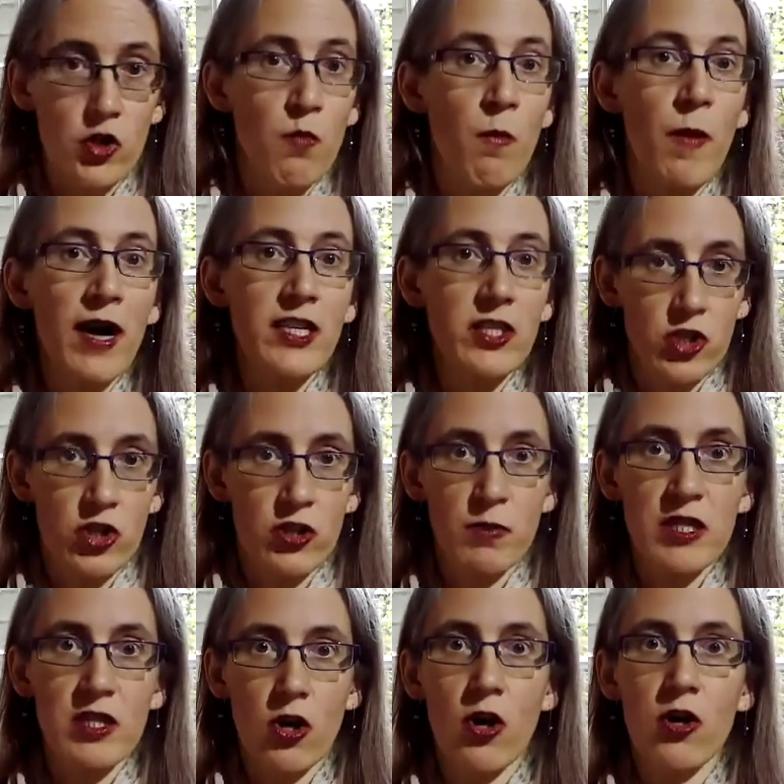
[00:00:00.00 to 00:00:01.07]
You might just
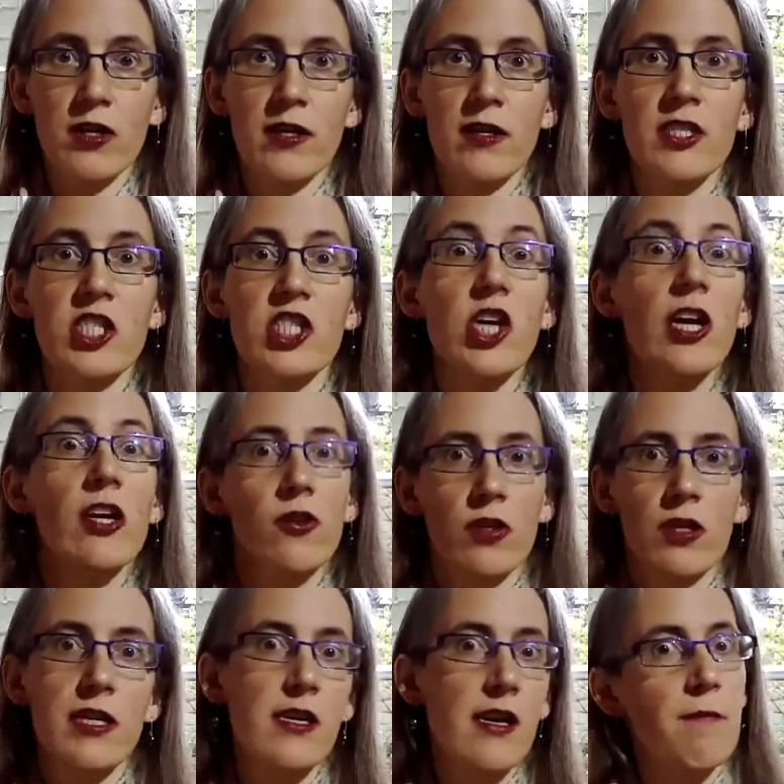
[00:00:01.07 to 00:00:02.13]
be talking
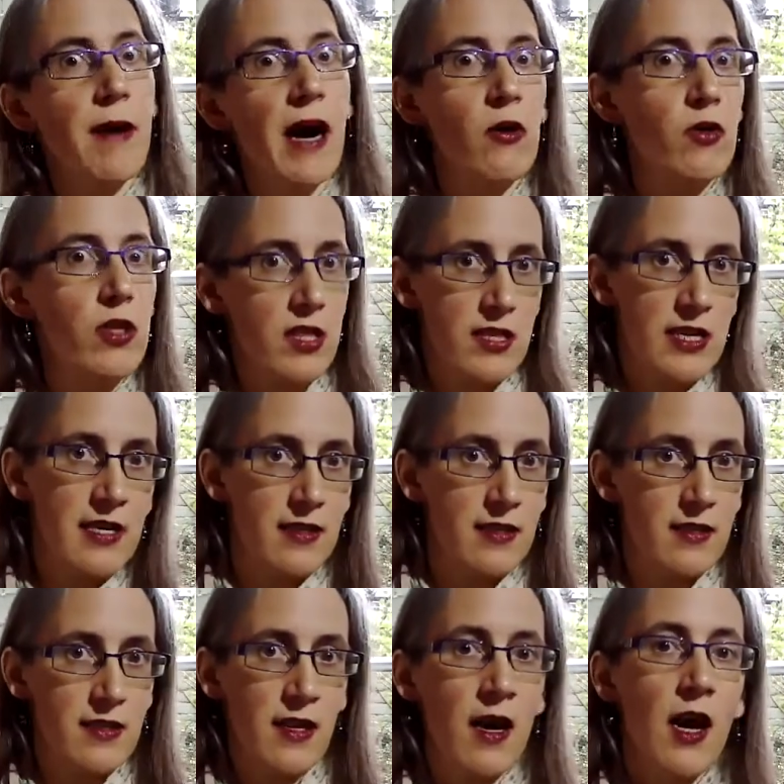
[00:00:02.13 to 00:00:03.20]
generally about
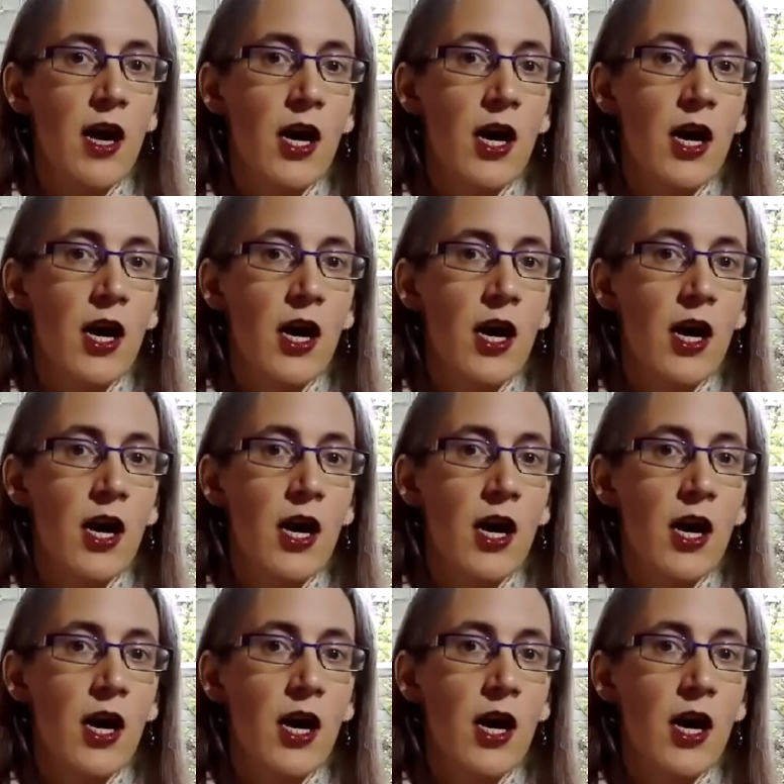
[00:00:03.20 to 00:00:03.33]
things.